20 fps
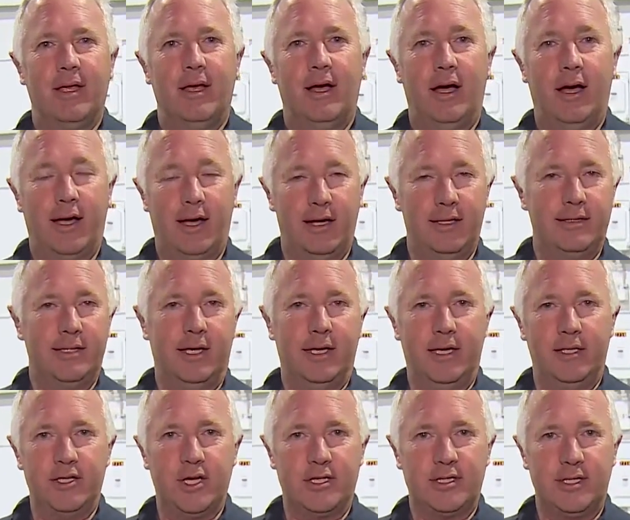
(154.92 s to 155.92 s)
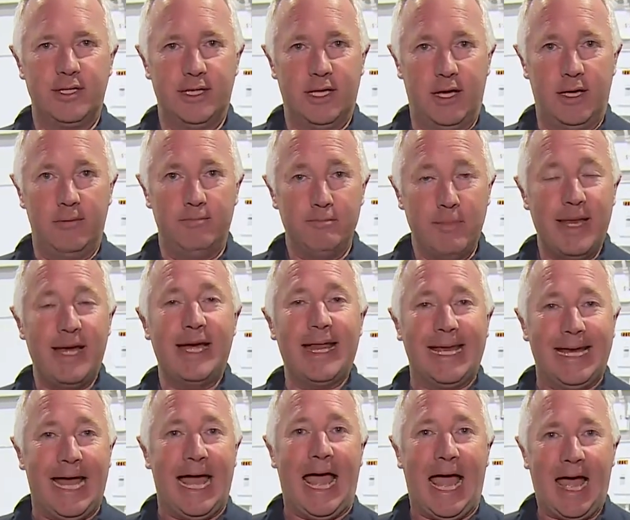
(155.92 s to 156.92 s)
I got to tell you, just in the minute
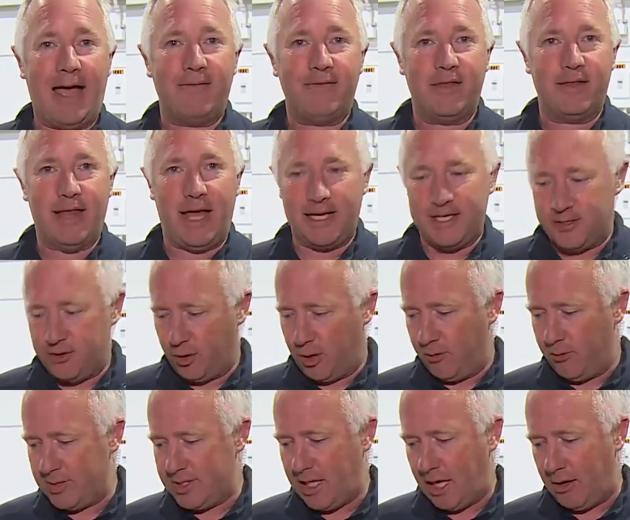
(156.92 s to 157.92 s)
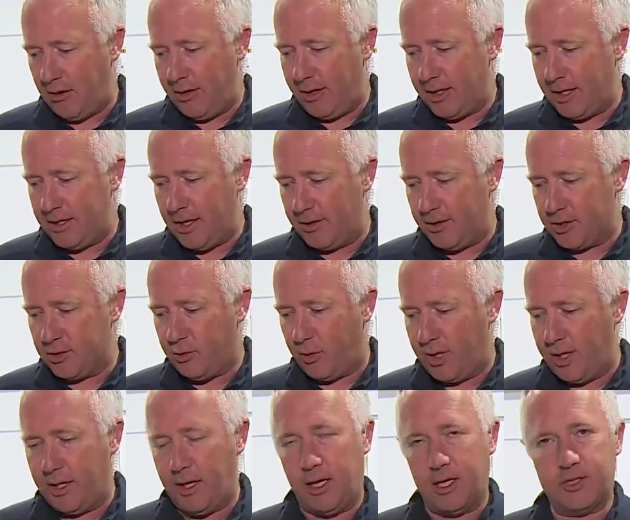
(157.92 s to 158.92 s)
and a half that that story was airing, another
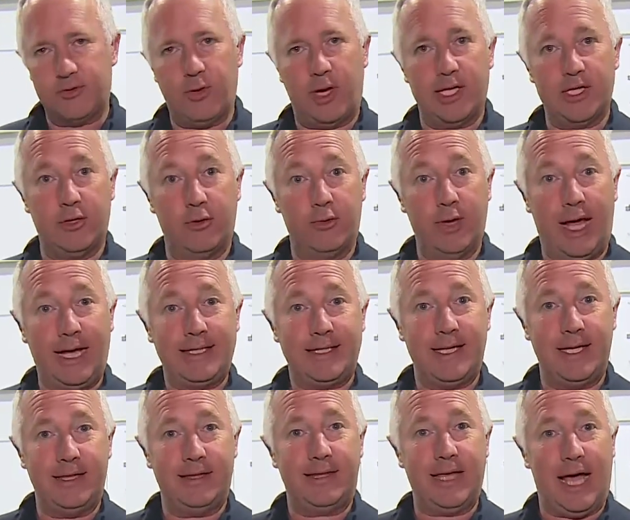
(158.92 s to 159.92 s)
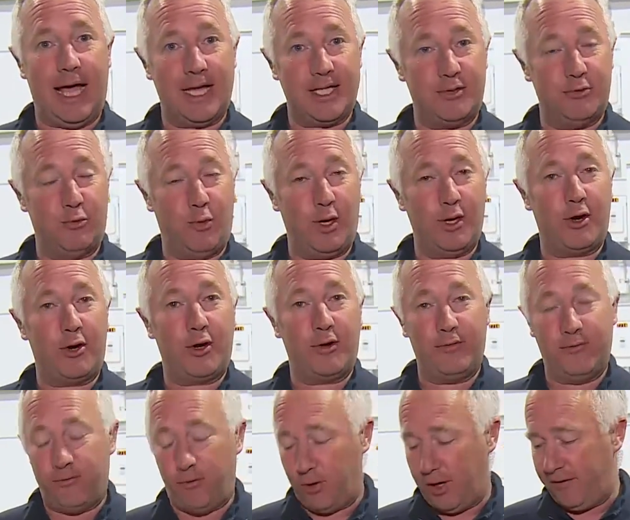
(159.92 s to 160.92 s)
$20 raised. So
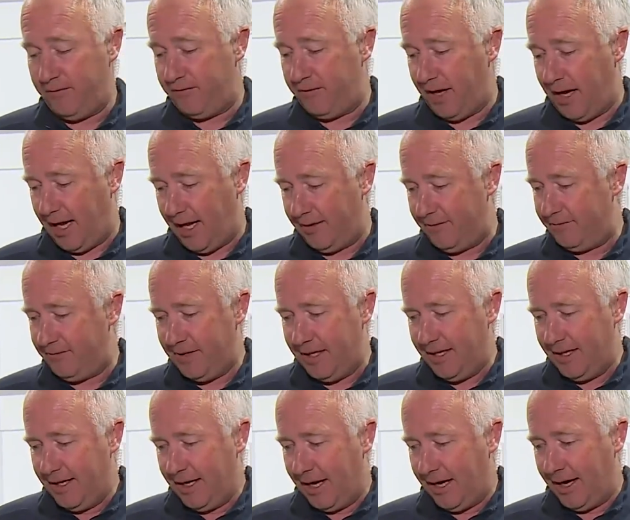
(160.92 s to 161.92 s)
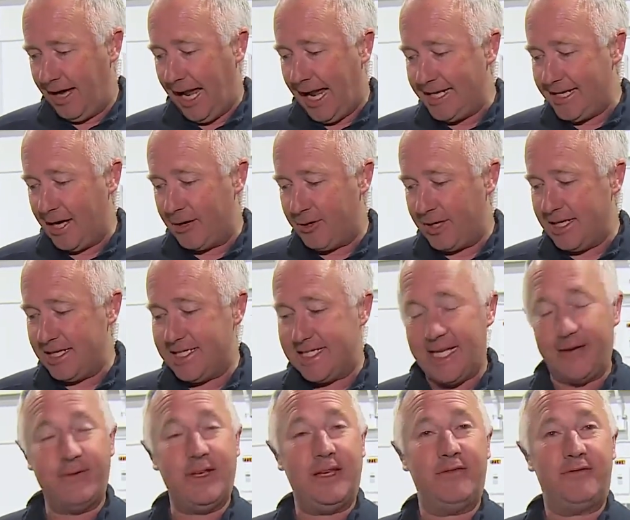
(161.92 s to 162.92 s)
19,145, uh,
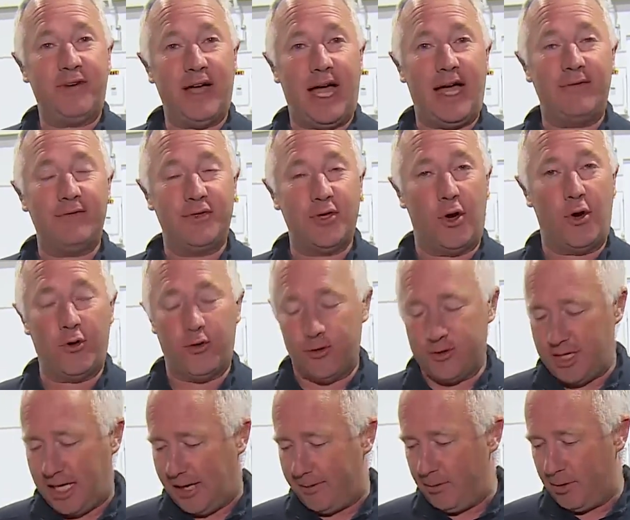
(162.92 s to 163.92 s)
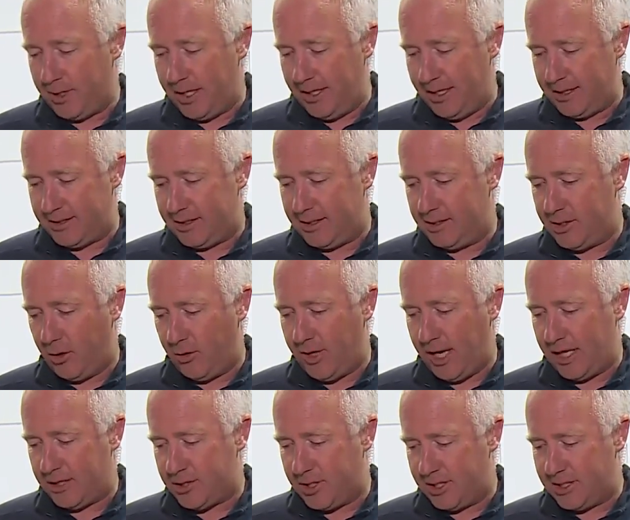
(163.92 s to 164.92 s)
875 donors. And I'm looking at the
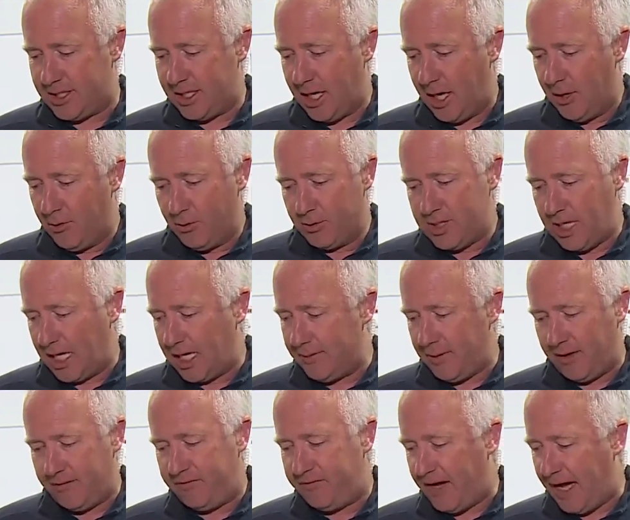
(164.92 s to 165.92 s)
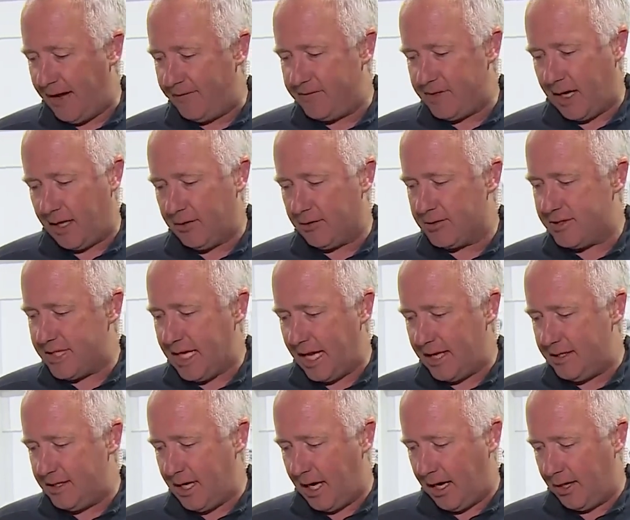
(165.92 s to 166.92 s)
donations. We're talking about $5, $10,
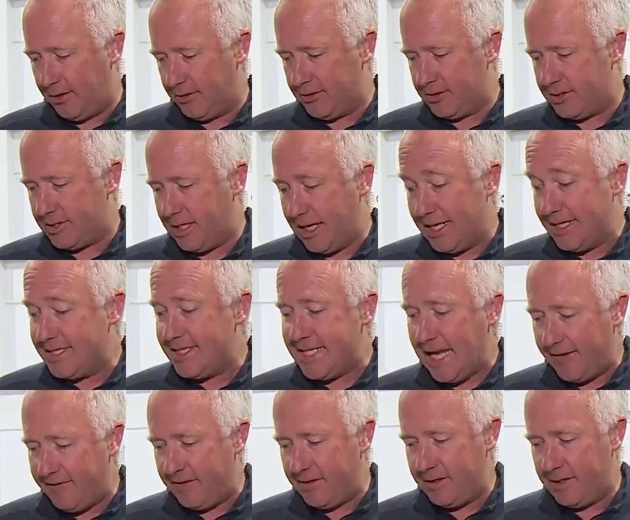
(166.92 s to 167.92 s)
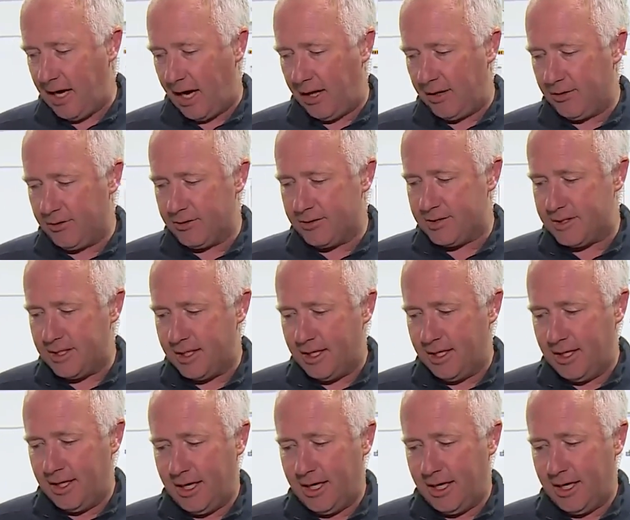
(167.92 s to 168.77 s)
$7.